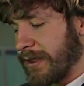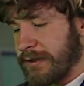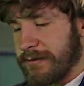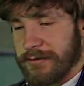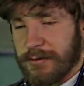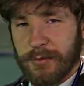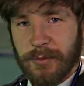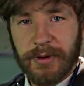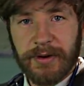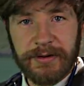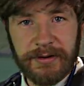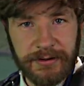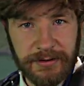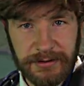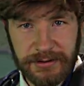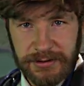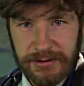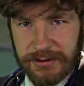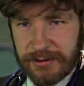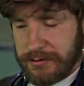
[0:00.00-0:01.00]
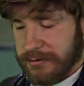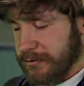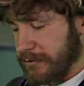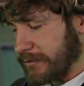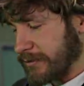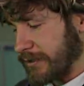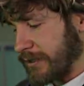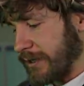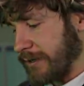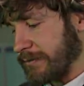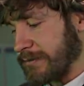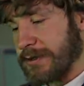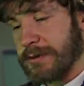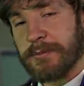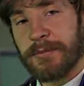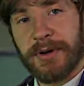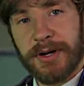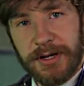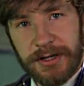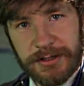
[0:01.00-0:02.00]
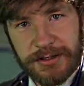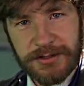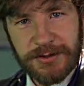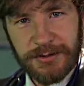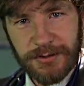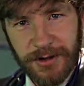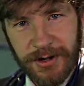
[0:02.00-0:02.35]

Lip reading: If you play any Star Wars games, then please do